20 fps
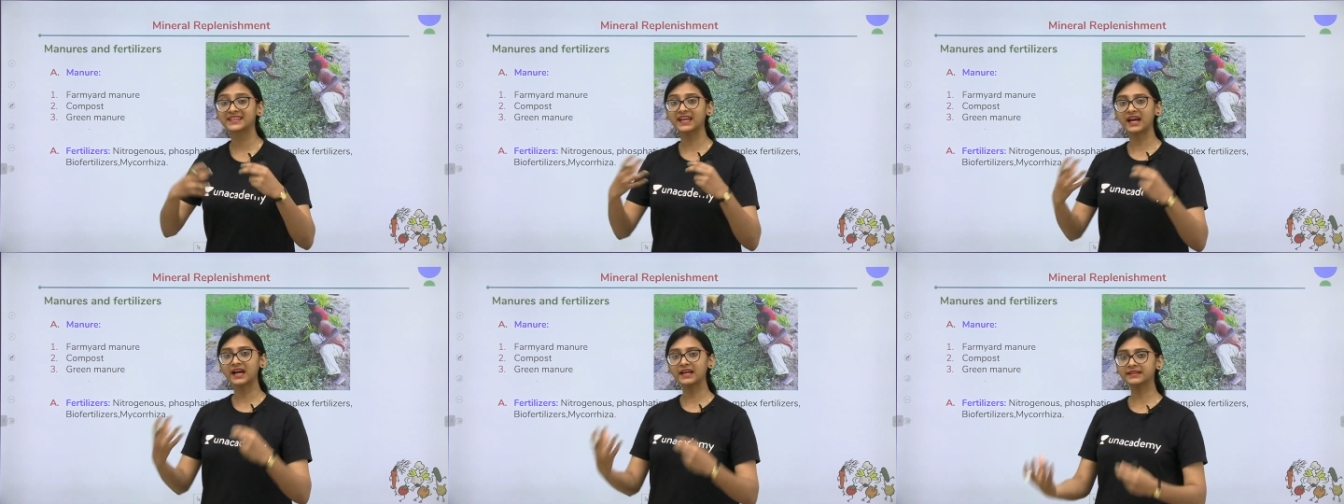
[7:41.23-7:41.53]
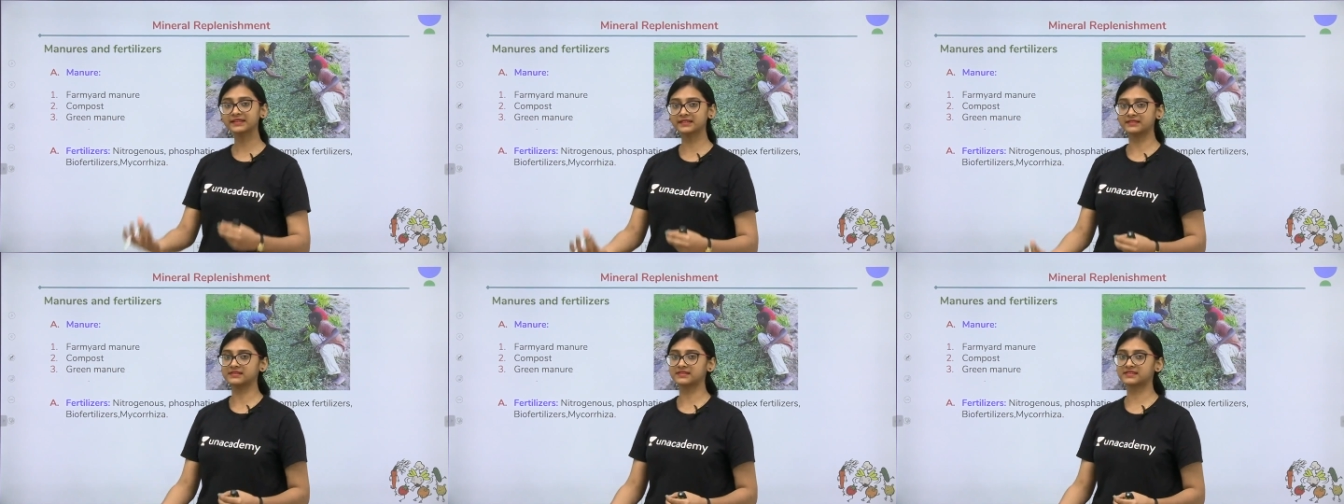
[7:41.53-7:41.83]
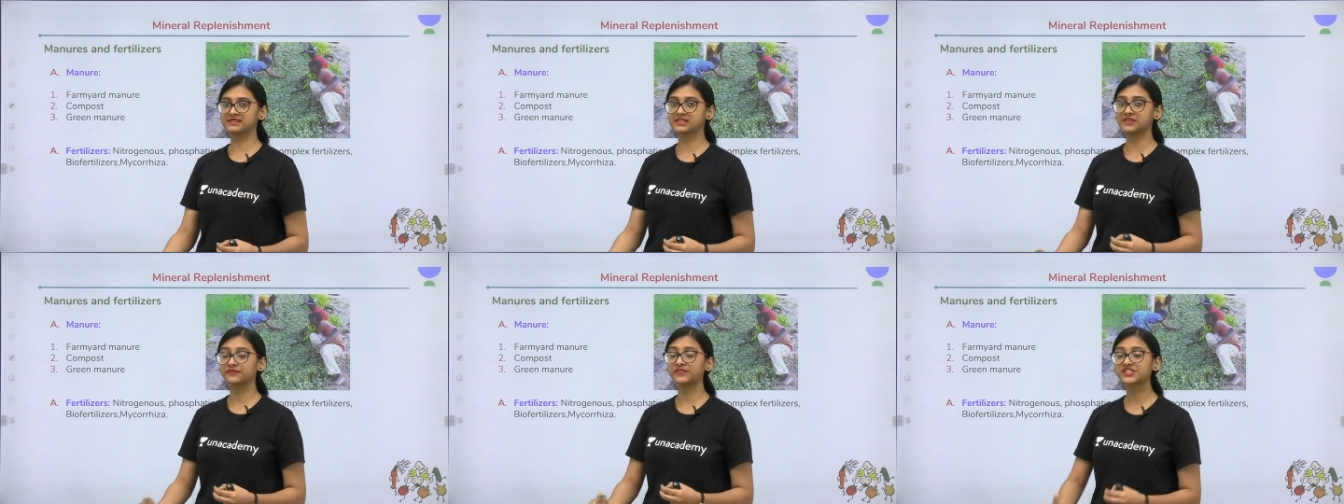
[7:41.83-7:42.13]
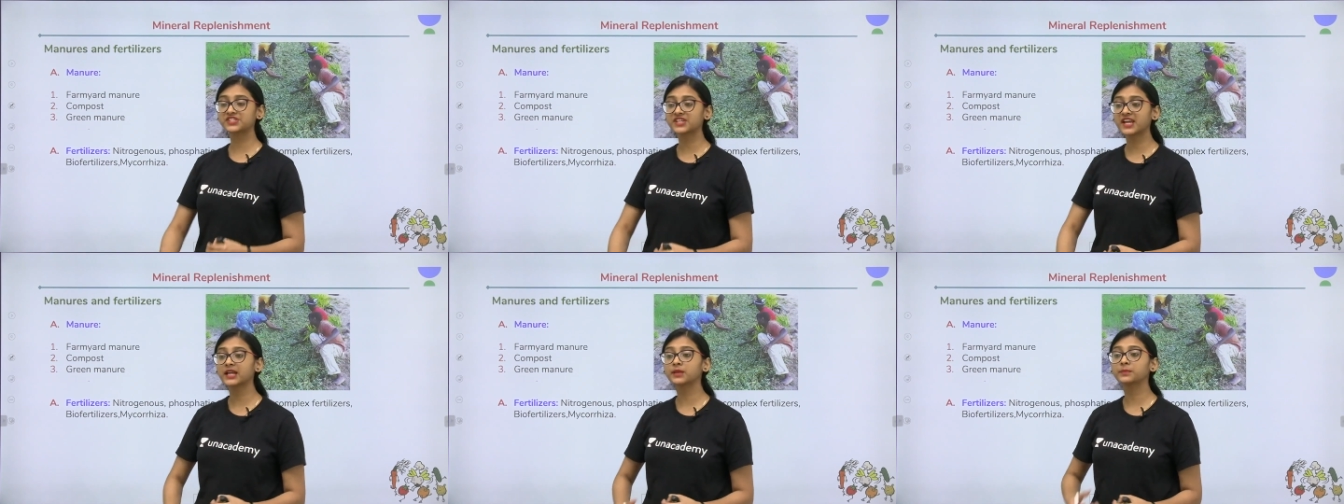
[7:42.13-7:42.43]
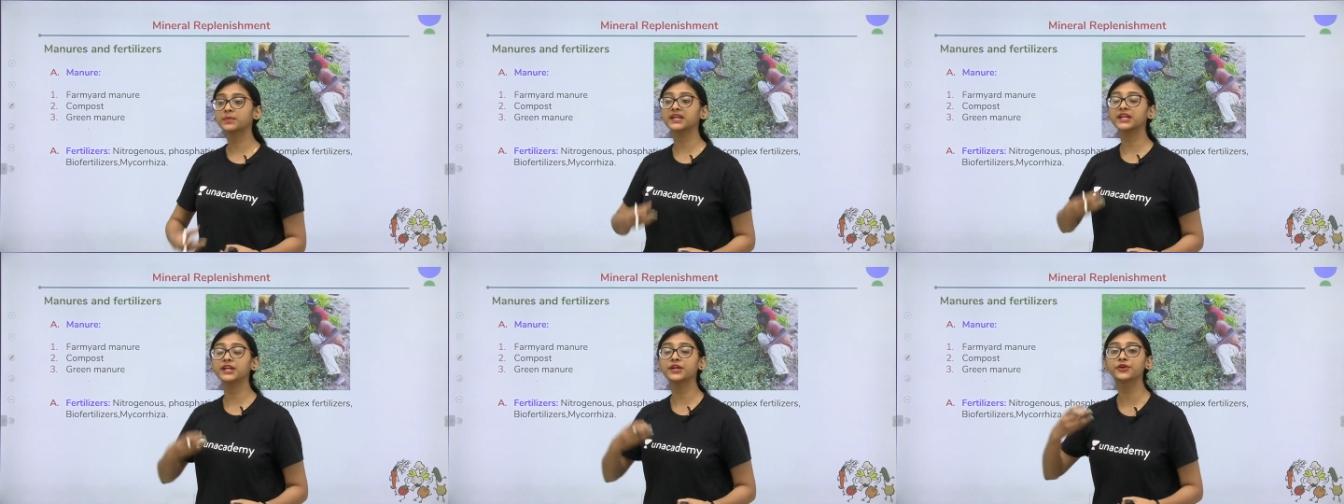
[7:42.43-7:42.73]
cattle, which can
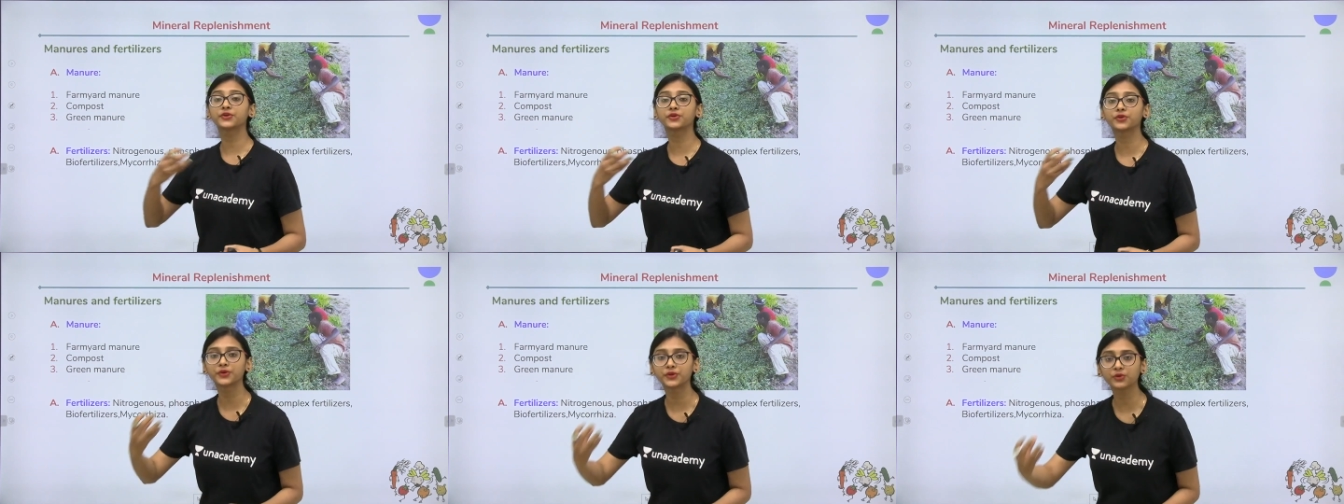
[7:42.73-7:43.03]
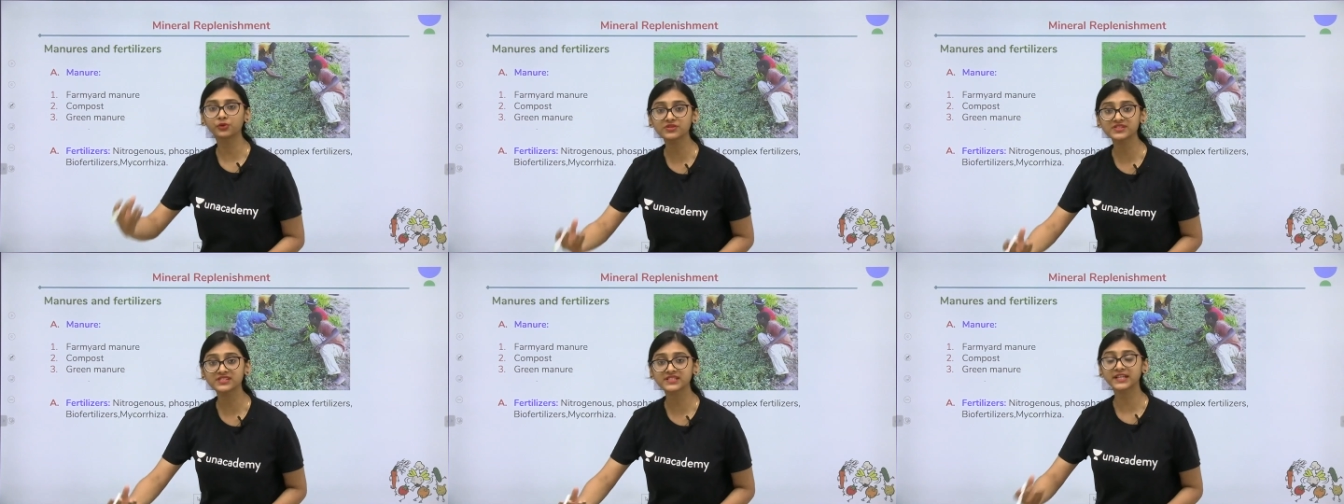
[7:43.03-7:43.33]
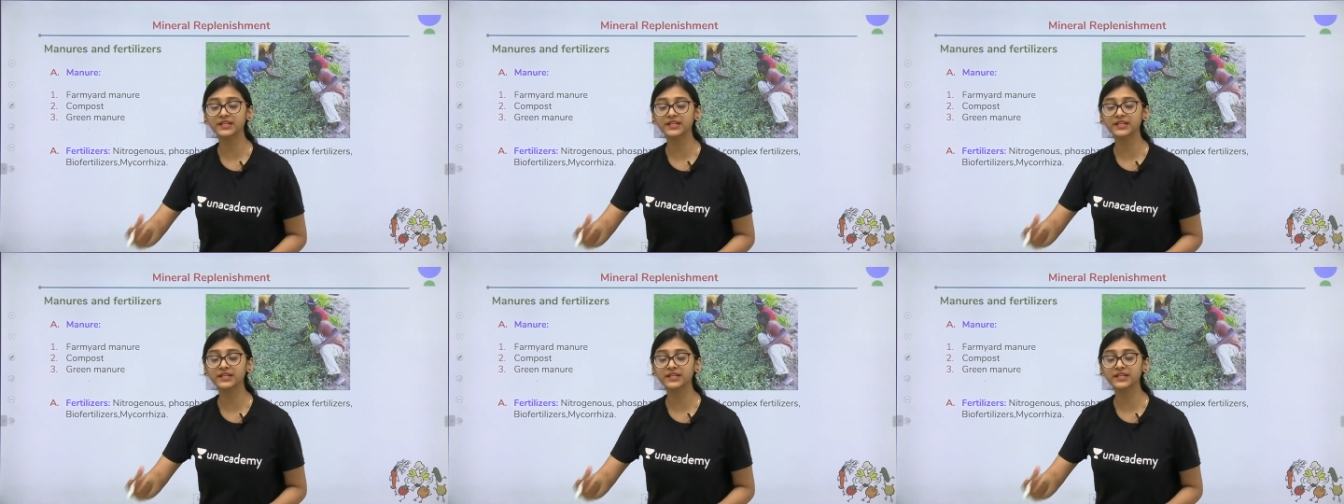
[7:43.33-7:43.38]
be introduced